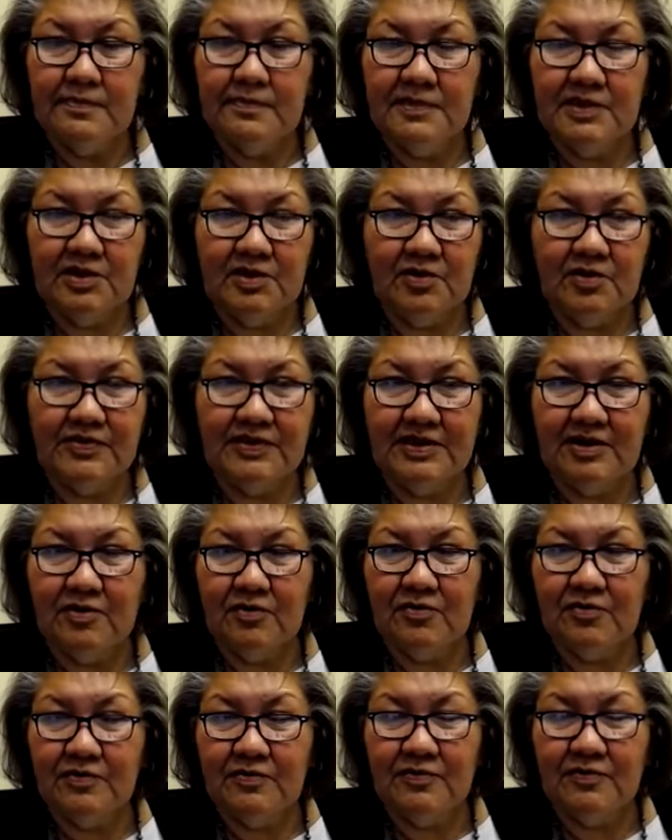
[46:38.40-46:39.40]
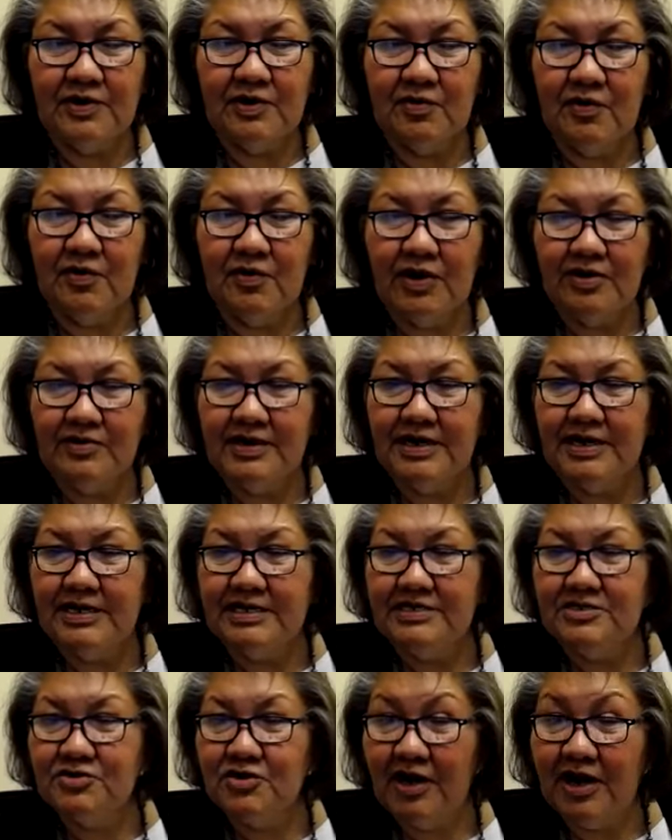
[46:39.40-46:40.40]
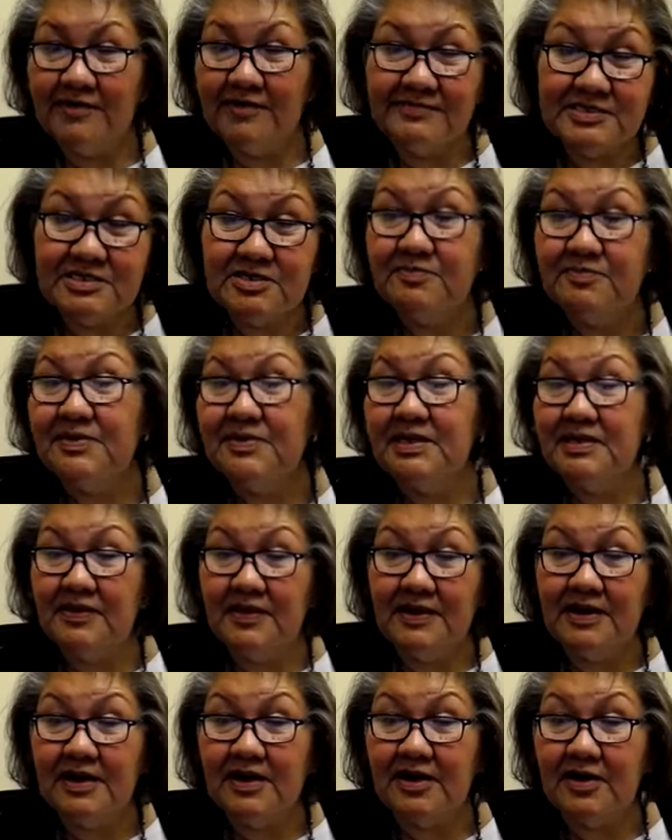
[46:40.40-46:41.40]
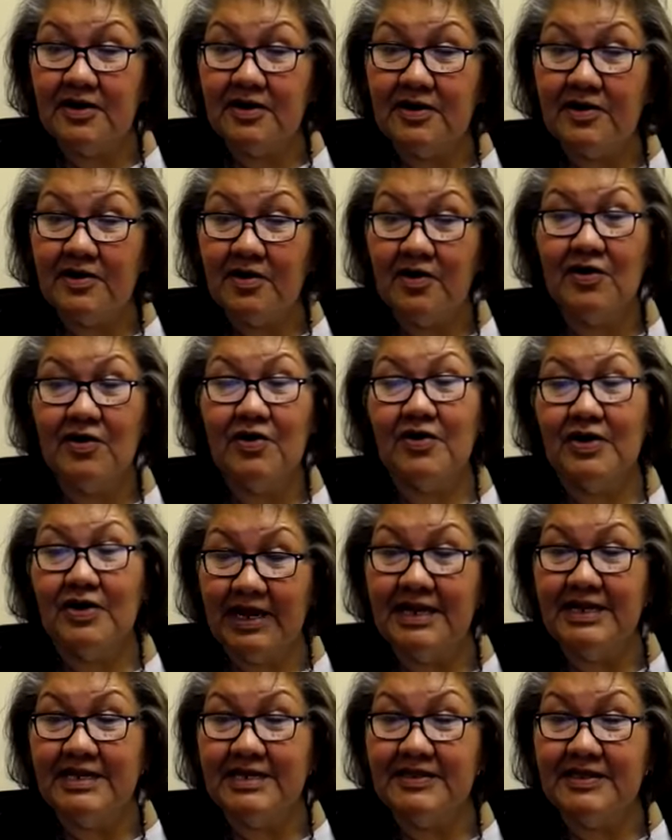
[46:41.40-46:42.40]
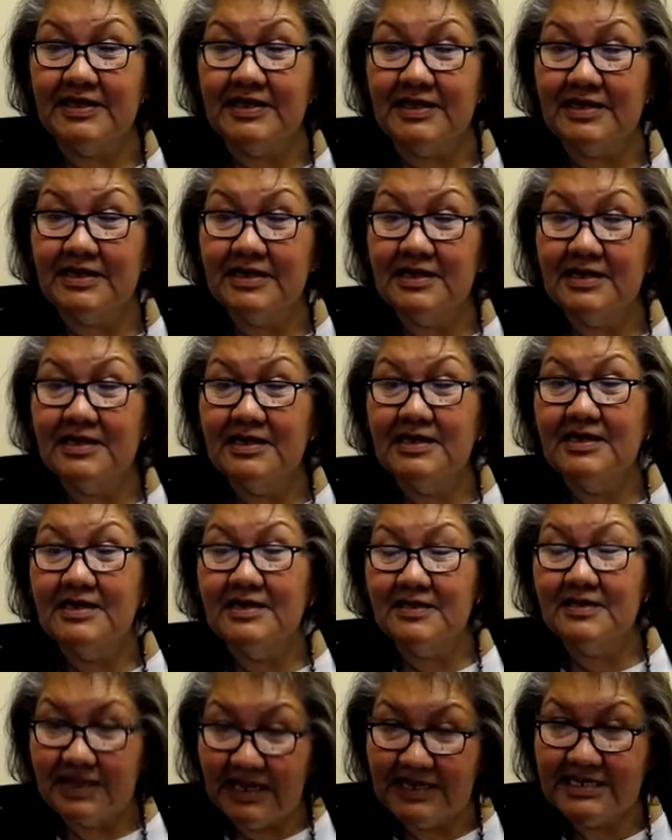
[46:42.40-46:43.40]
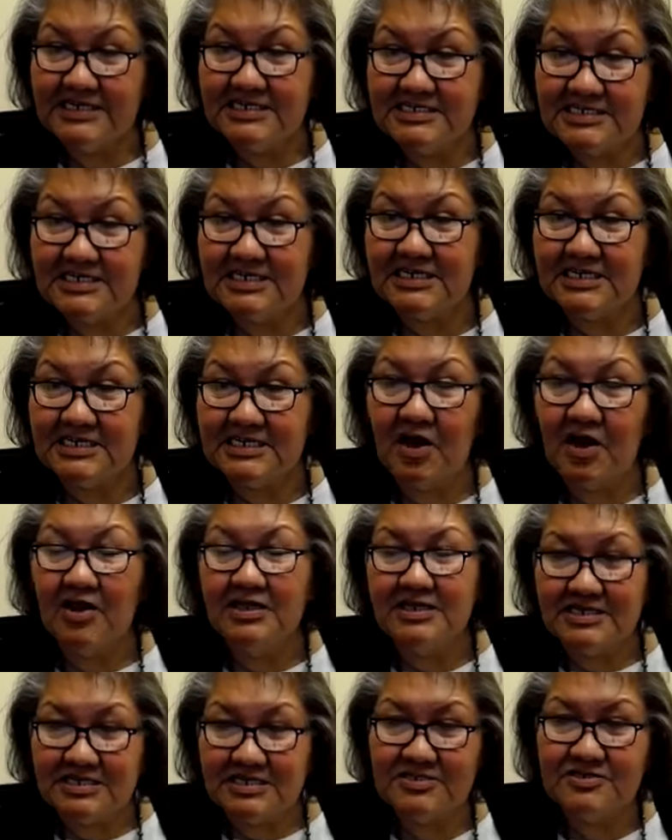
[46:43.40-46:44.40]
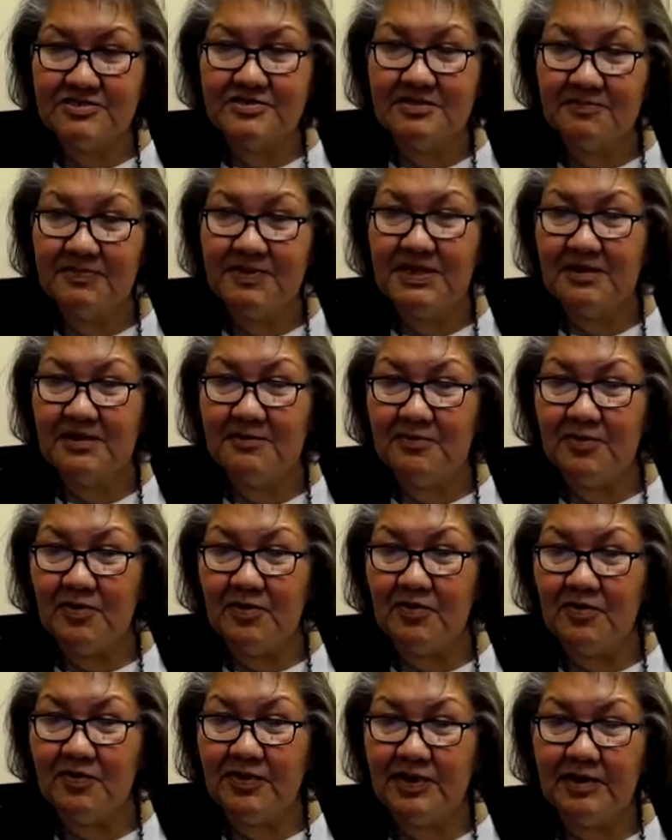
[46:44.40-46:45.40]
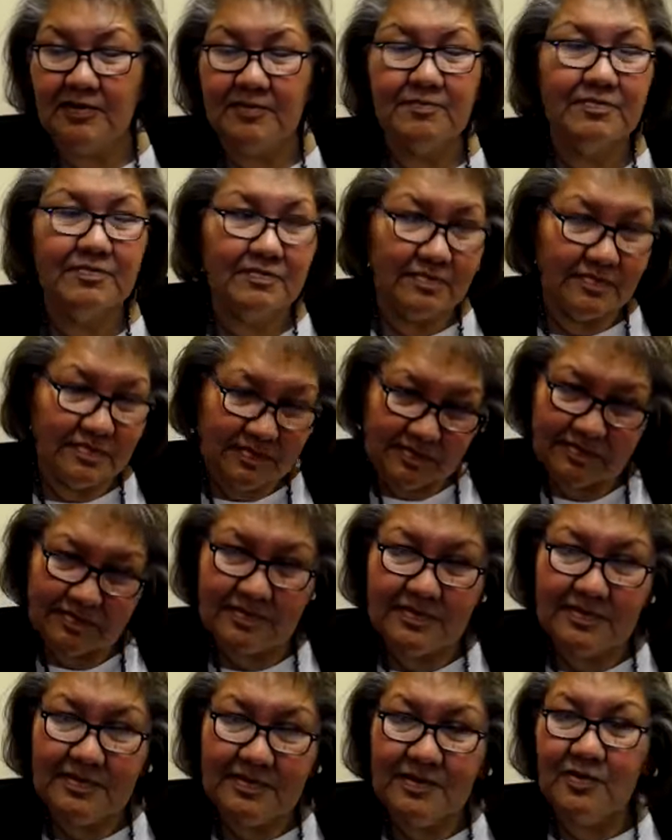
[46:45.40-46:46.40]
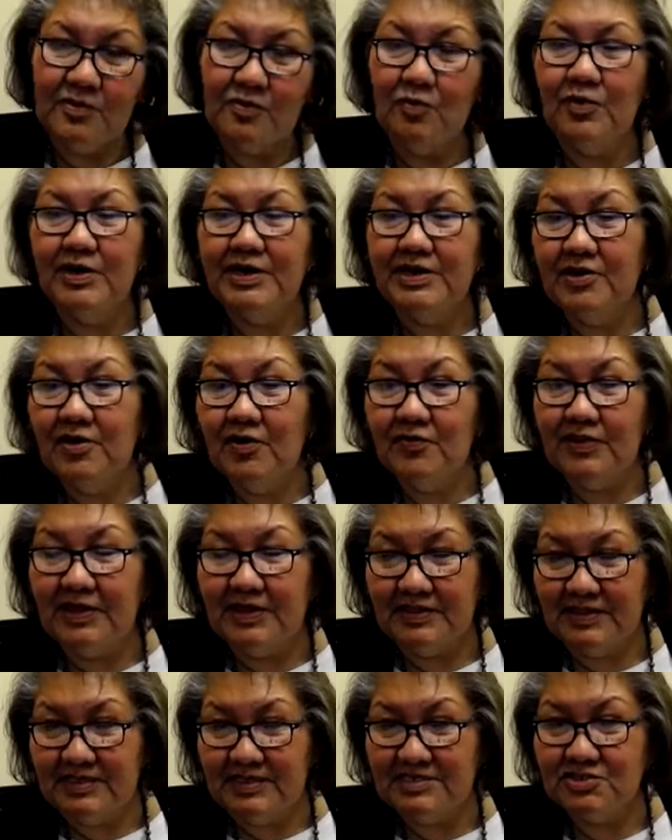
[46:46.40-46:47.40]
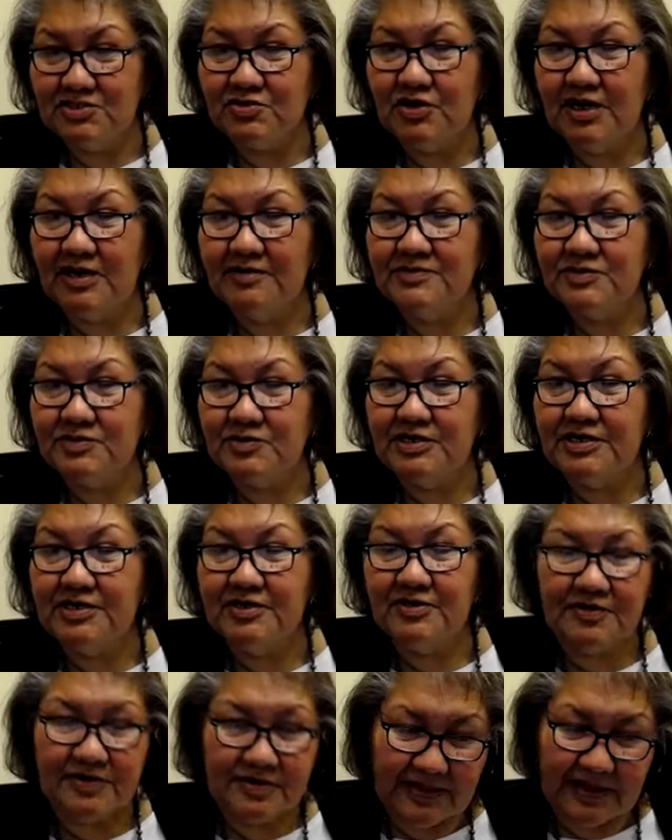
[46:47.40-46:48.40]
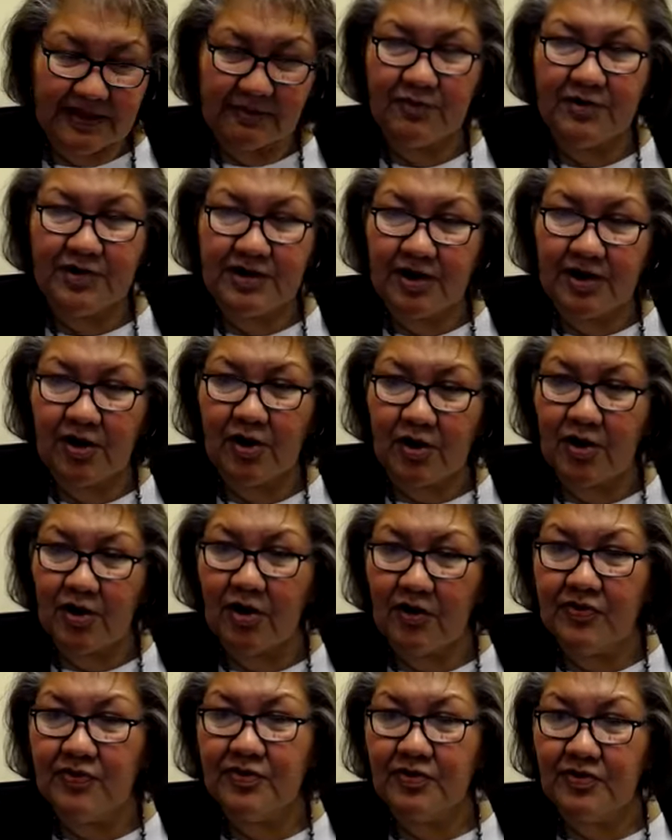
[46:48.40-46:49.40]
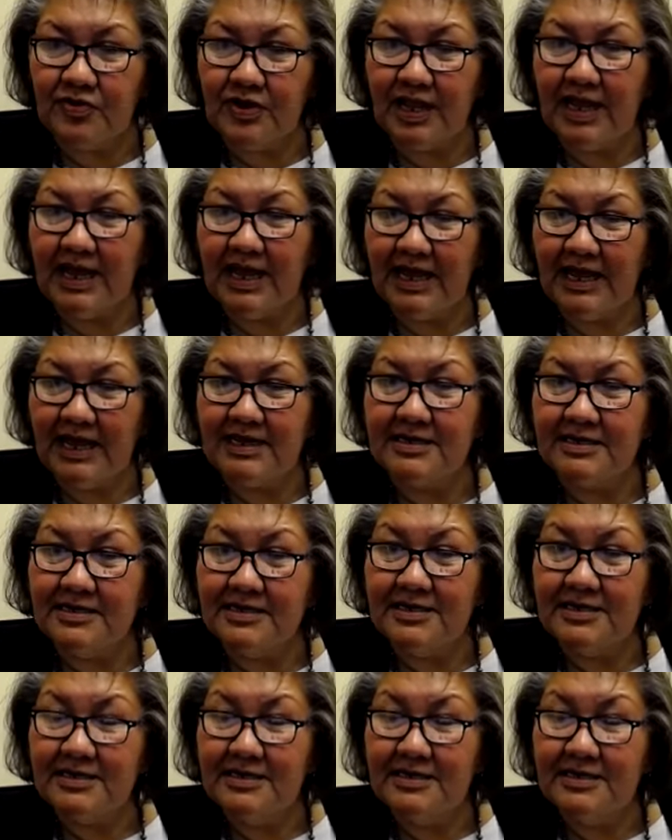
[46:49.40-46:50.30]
you know, they don't require any tribes to be there or anything. They just acknowledge to the people that we know that these tribes are here and that we are on their land.